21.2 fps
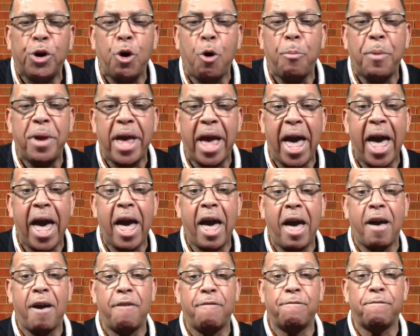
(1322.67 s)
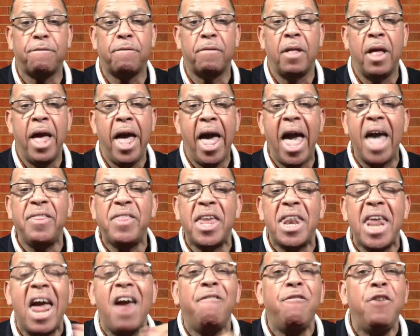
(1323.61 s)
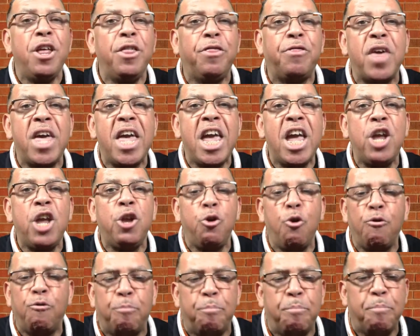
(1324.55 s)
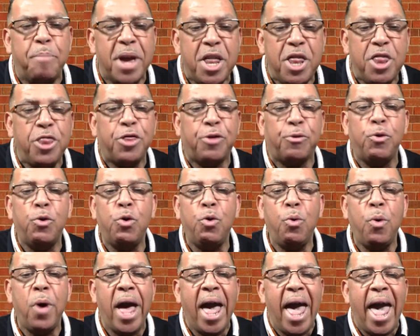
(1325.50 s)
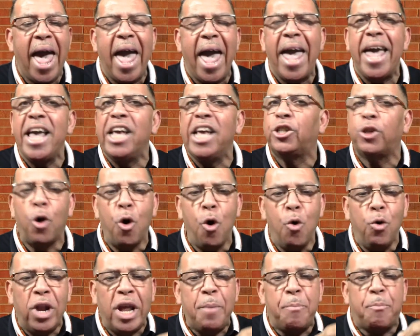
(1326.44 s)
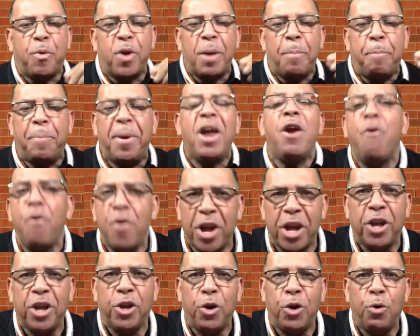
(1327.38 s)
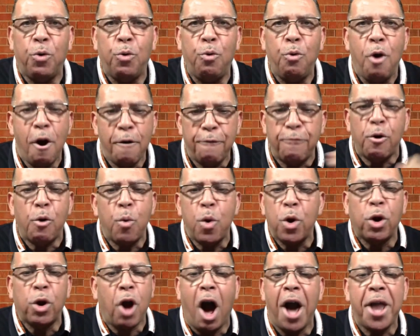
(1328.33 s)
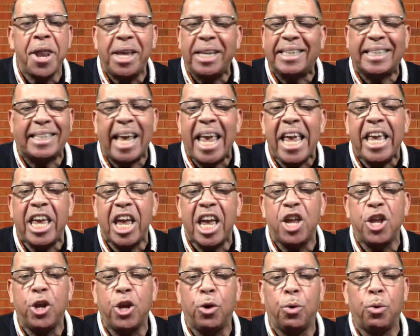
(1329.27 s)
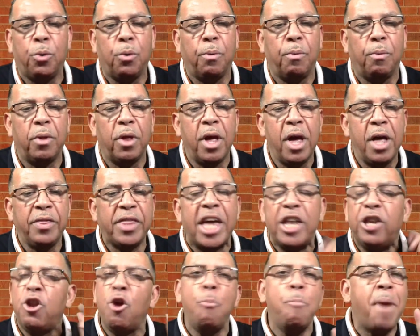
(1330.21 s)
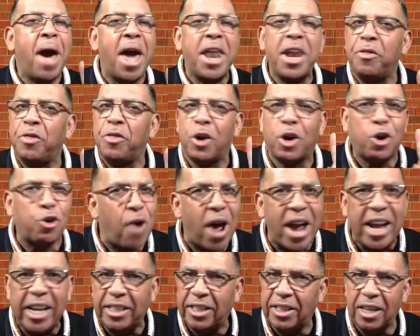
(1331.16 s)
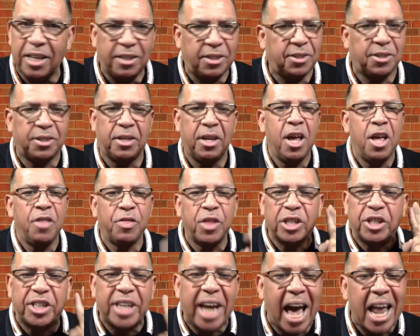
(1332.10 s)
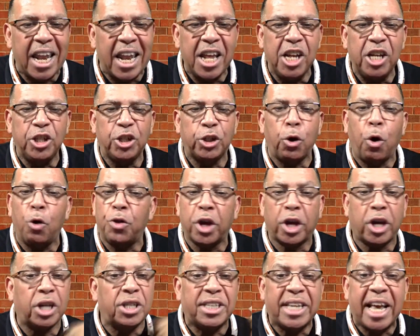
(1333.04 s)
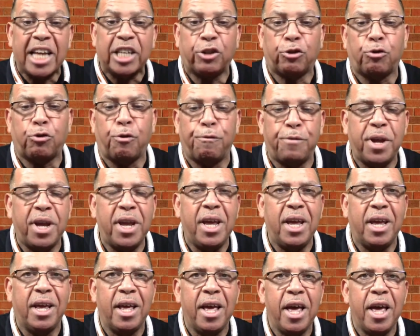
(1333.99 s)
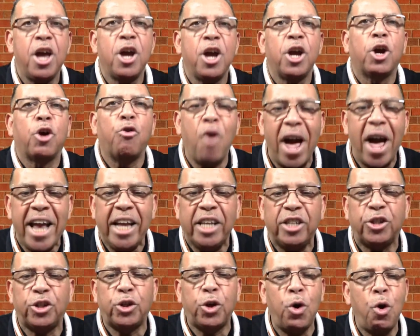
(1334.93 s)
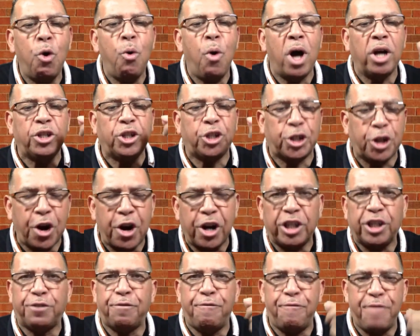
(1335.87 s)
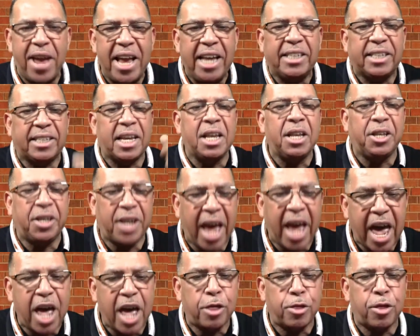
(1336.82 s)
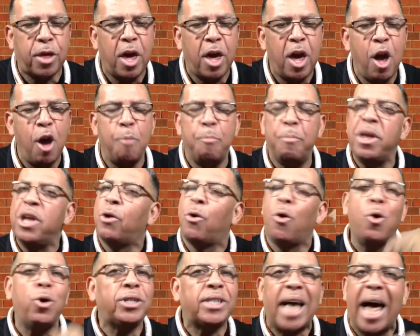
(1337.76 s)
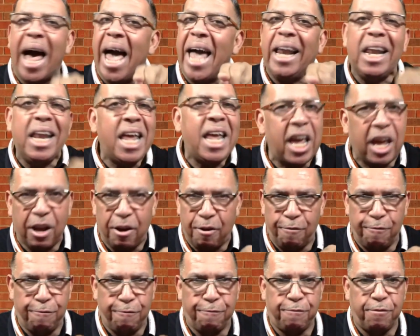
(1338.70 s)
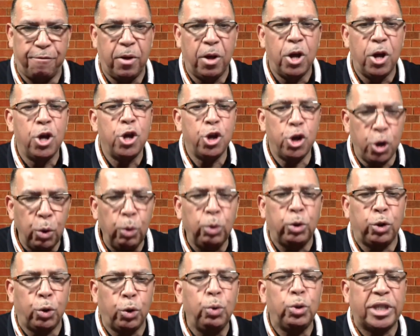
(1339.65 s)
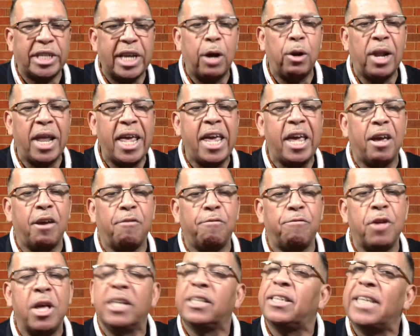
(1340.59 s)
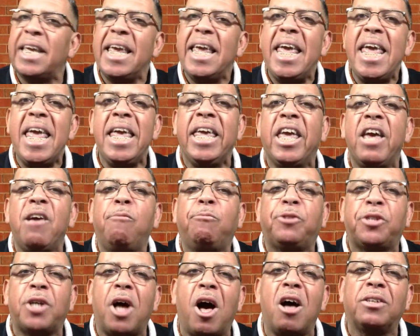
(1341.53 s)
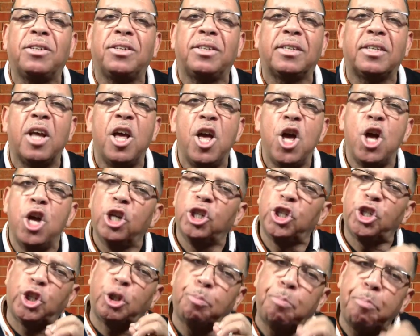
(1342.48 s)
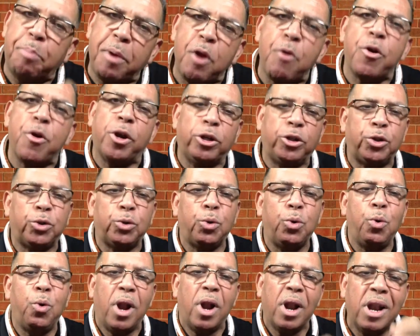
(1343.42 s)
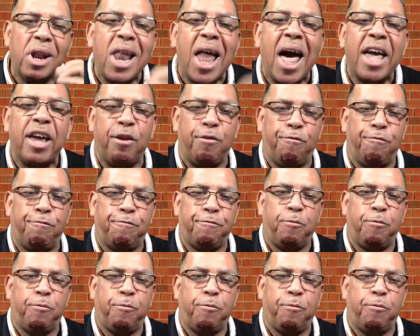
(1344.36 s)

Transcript: your behalf and that everything you've been through is only preparing you for where God is taking you. That no matter the crisis, the challenge, or the catastrophe, Christ told a church facing death, Because I live, you too shall live. See, he gives us spiritual life.